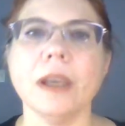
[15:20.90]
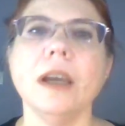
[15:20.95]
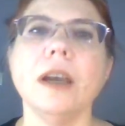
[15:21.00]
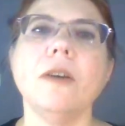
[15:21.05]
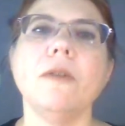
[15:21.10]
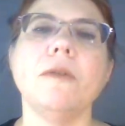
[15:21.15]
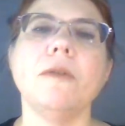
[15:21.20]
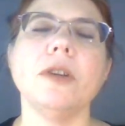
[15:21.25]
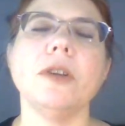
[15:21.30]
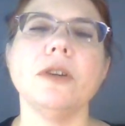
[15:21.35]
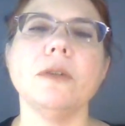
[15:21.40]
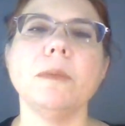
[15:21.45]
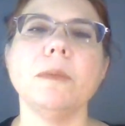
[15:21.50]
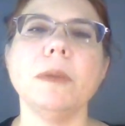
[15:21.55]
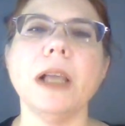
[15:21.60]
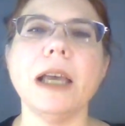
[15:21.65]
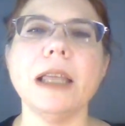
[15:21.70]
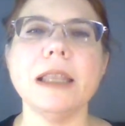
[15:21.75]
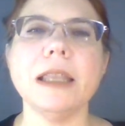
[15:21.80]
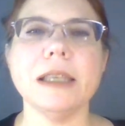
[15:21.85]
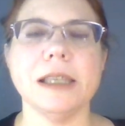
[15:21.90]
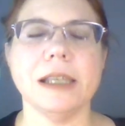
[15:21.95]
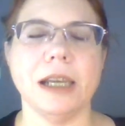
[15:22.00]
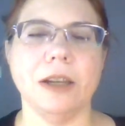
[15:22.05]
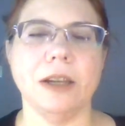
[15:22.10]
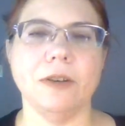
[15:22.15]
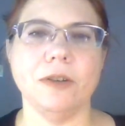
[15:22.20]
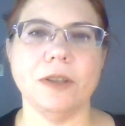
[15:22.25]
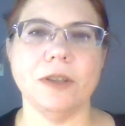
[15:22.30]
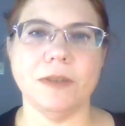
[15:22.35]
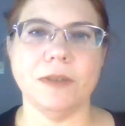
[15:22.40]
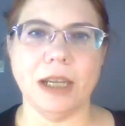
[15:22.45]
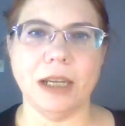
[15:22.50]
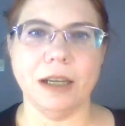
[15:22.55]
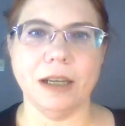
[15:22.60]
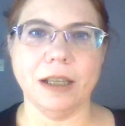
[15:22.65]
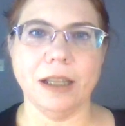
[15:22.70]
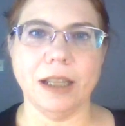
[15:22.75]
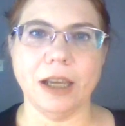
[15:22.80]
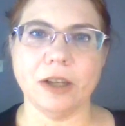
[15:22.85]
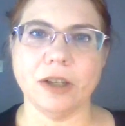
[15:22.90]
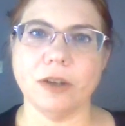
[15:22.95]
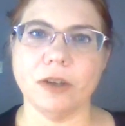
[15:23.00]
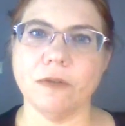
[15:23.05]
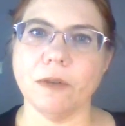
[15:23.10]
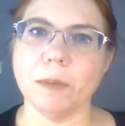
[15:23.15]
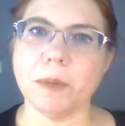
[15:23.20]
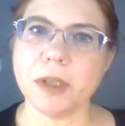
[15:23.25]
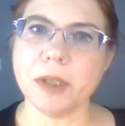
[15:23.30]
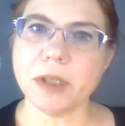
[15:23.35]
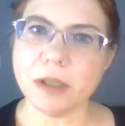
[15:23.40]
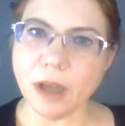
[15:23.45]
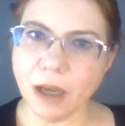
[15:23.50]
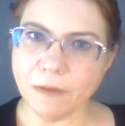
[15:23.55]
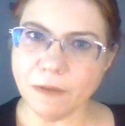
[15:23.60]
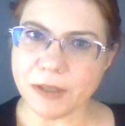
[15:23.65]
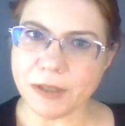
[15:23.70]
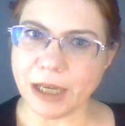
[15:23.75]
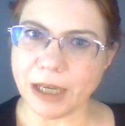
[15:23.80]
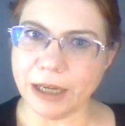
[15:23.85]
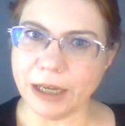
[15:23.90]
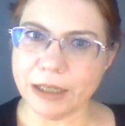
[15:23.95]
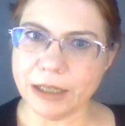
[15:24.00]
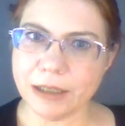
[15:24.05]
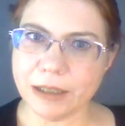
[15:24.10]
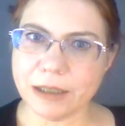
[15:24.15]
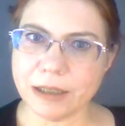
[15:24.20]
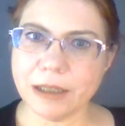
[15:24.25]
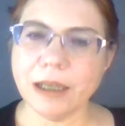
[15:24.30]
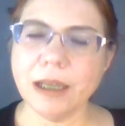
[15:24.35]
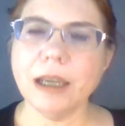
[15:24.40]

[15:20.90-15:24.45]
When you apply the standards of data collection from a soft science,